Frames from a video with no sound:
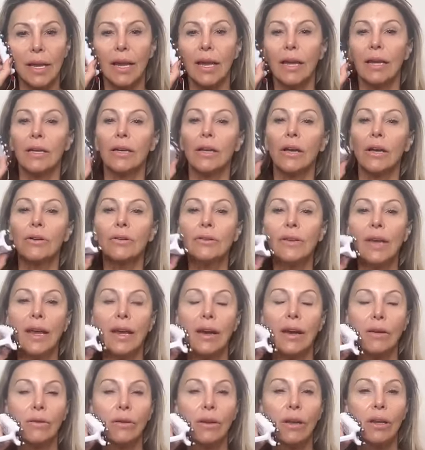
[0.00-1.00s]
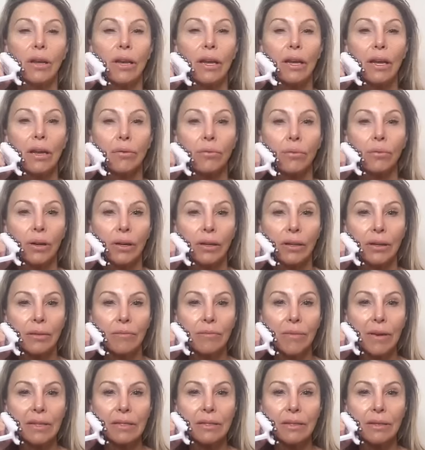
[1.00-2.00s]
and go down and work the
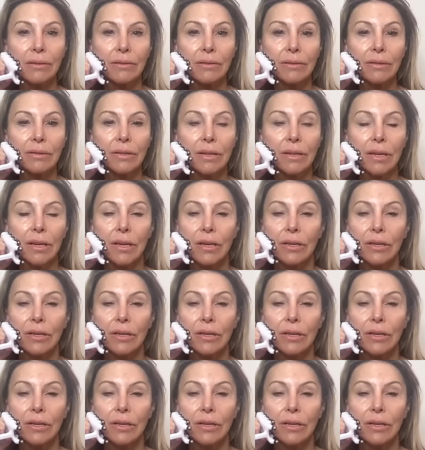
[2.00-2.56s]
muscles.